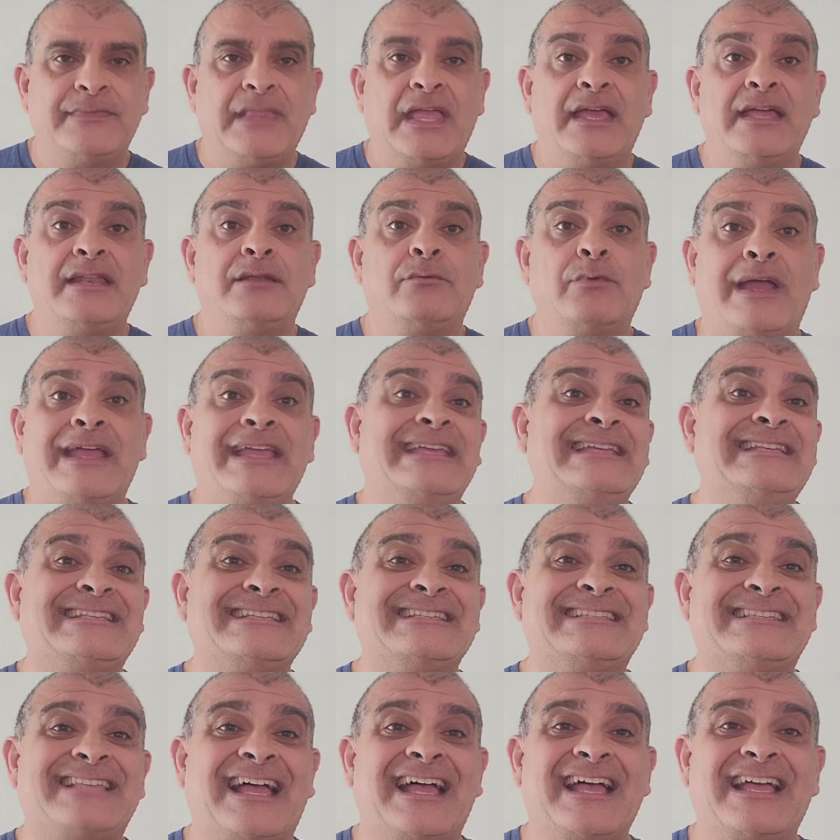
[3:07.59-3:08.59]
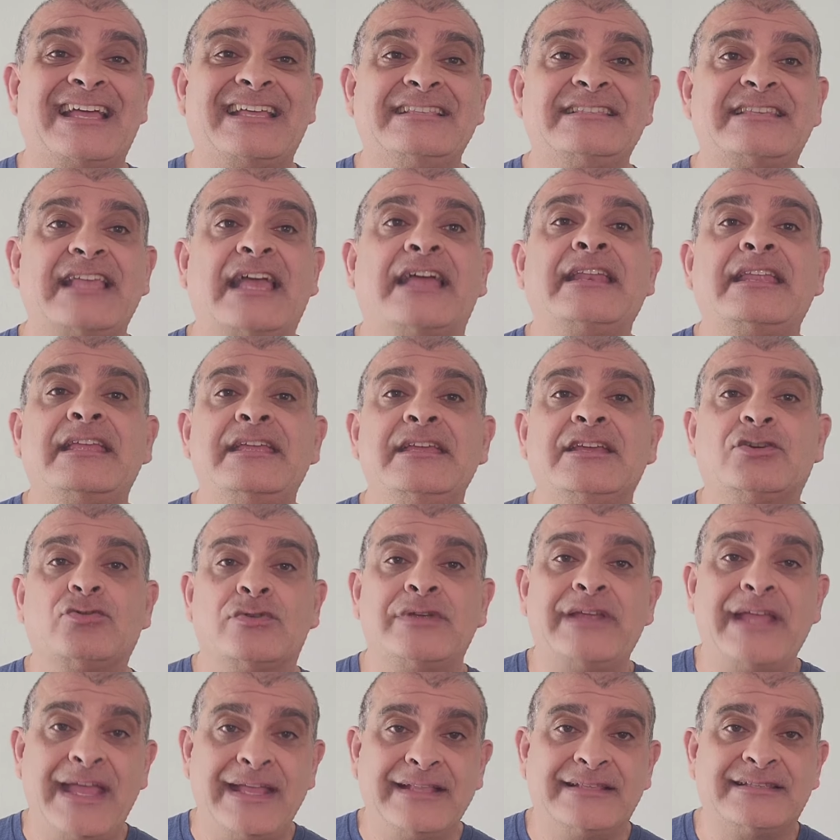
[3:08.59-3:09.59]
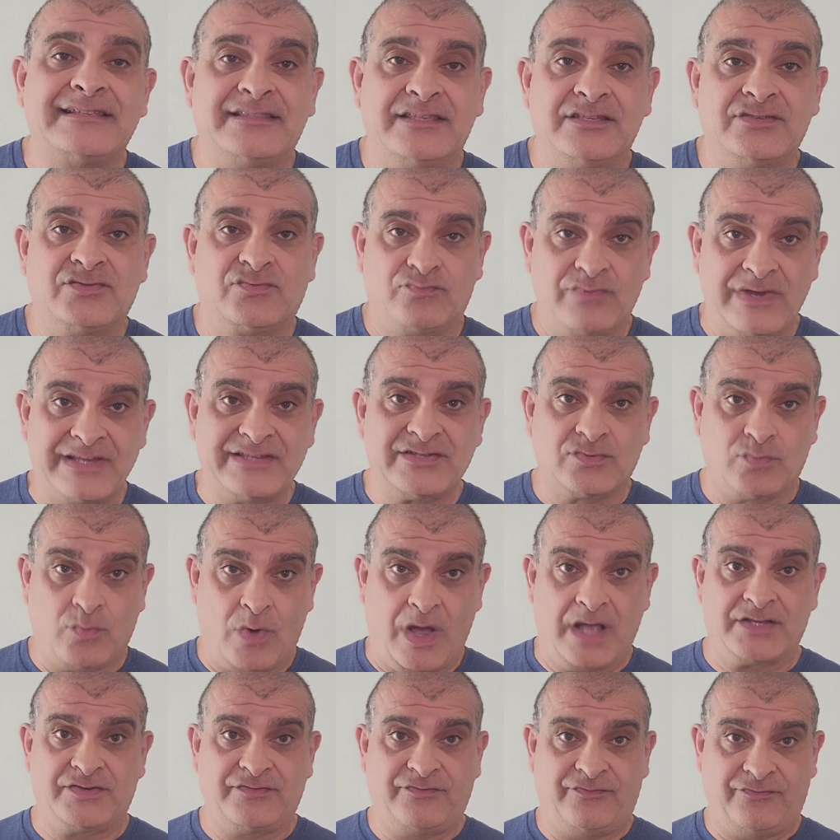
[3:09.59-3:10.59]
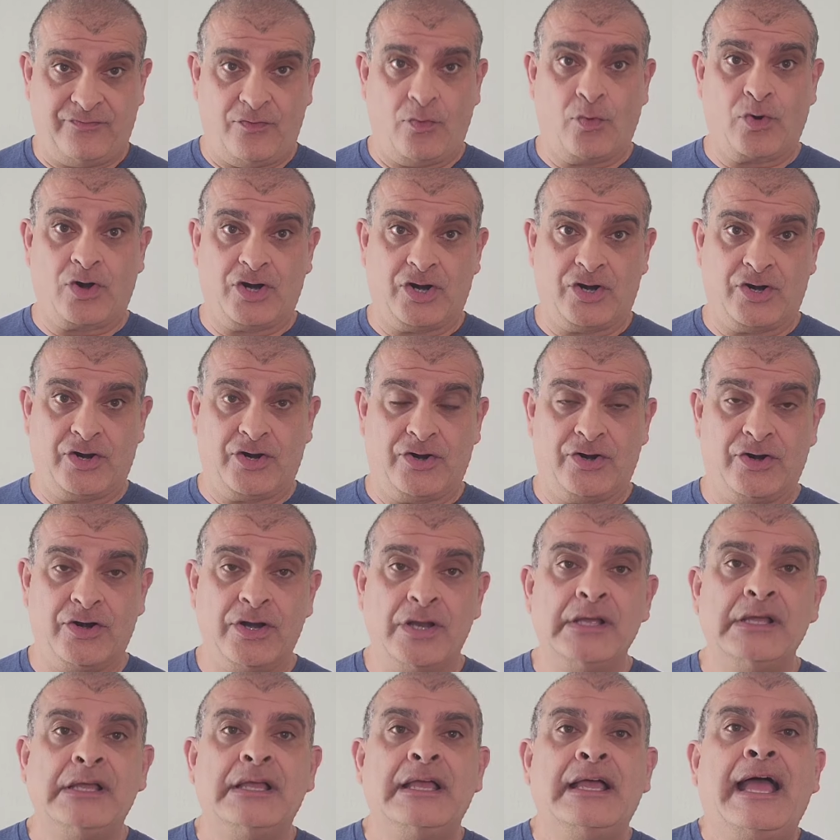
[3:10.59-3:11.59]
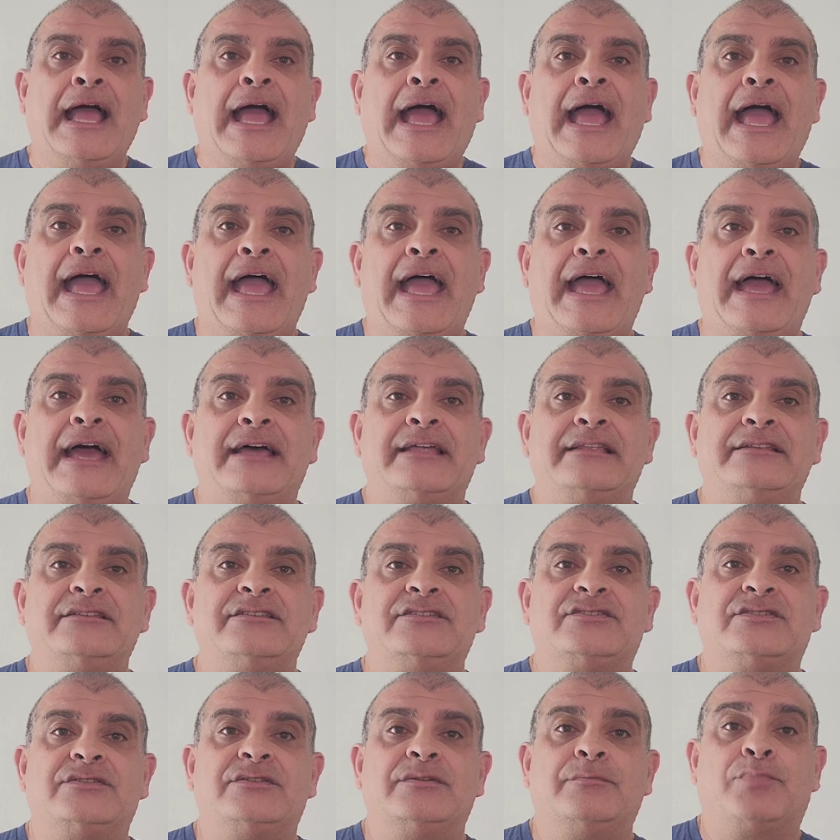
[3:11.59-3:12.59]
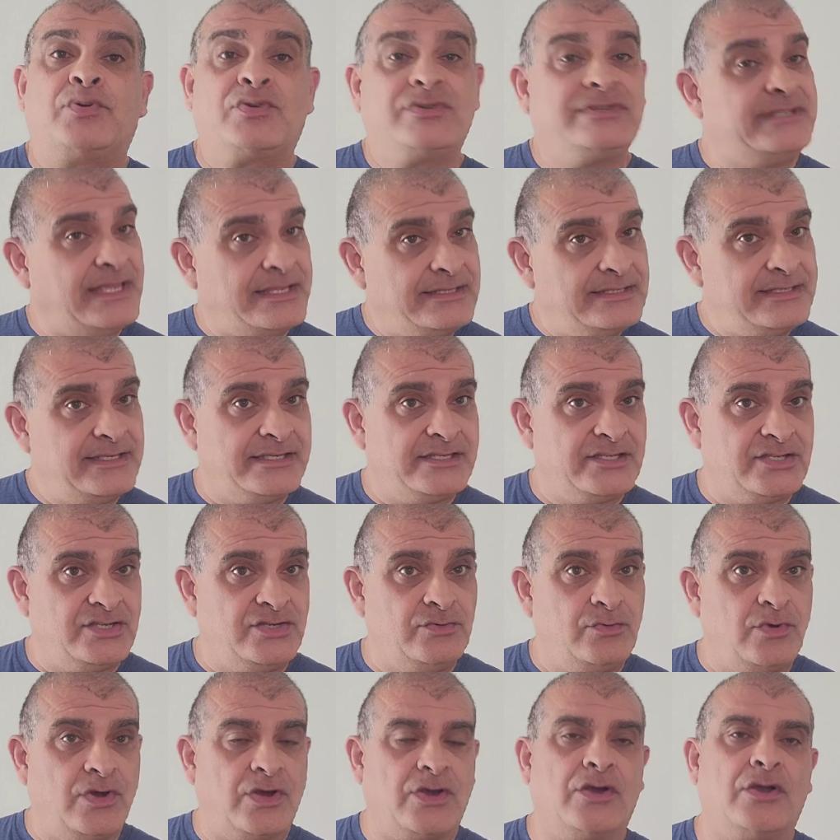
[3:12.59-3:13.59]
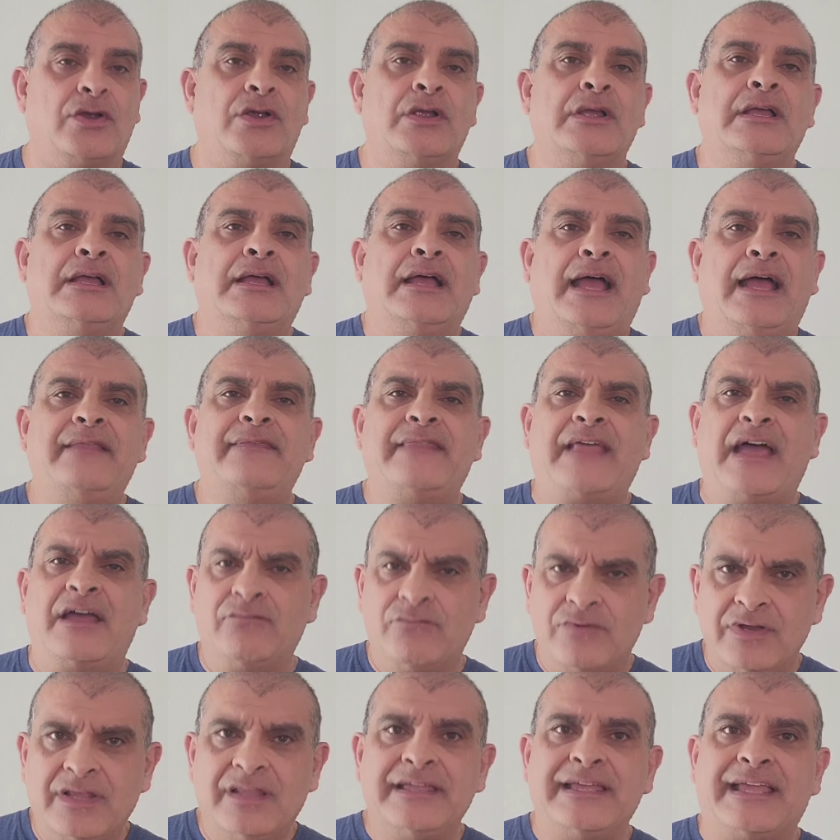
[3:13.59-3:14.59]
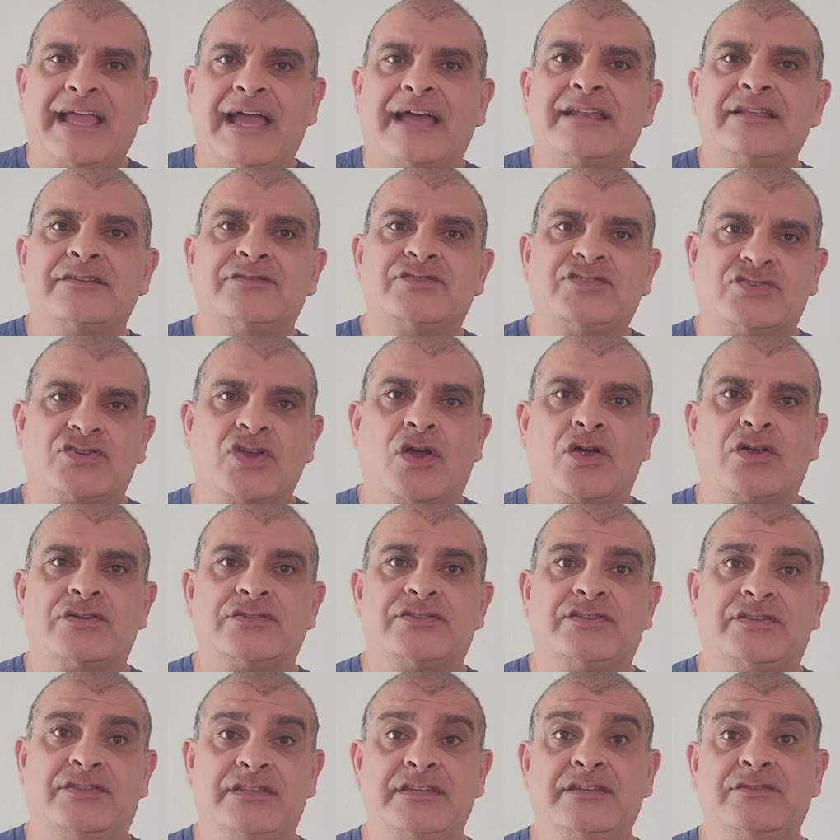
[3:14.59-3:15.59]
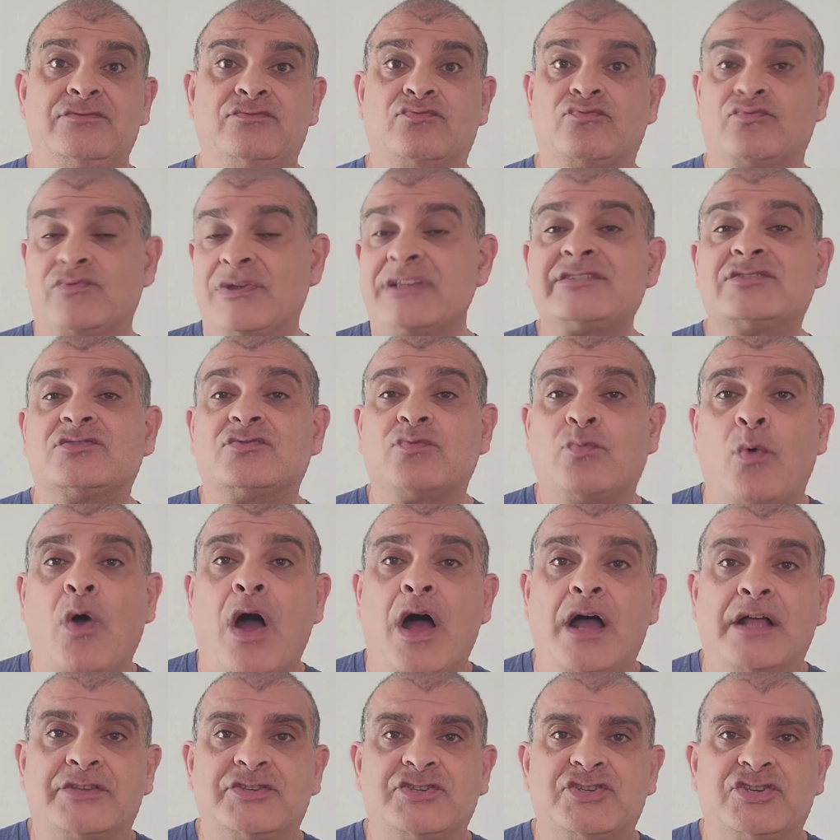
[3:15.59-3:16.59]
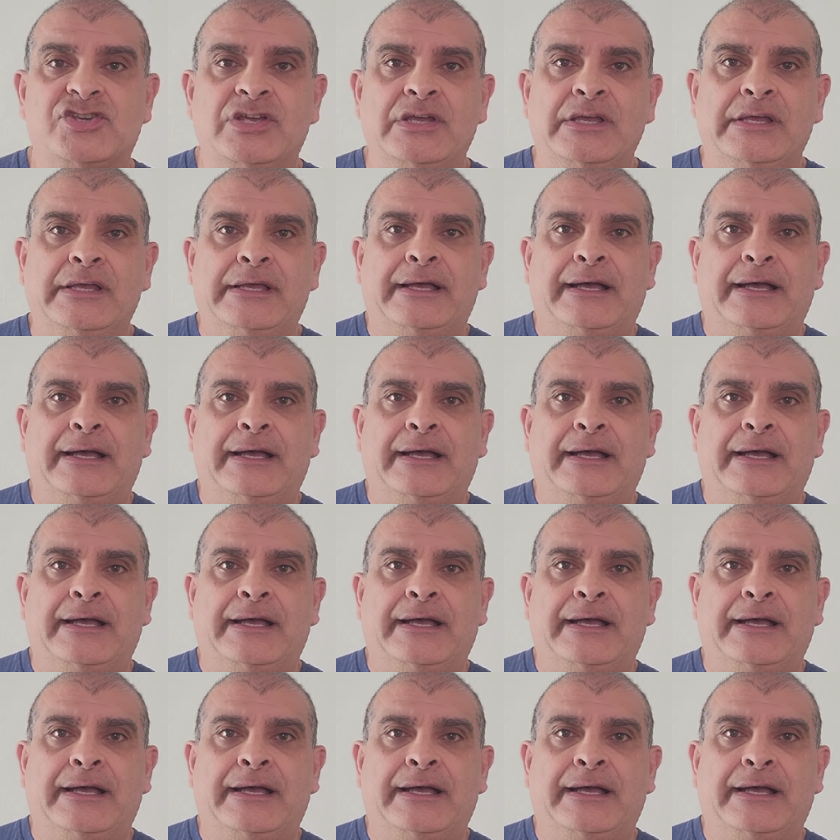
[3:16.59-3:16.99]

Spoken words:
Anyway, he designs and he creates this wristwatch for her and presents it to her. And that really kind of starts the wristwatch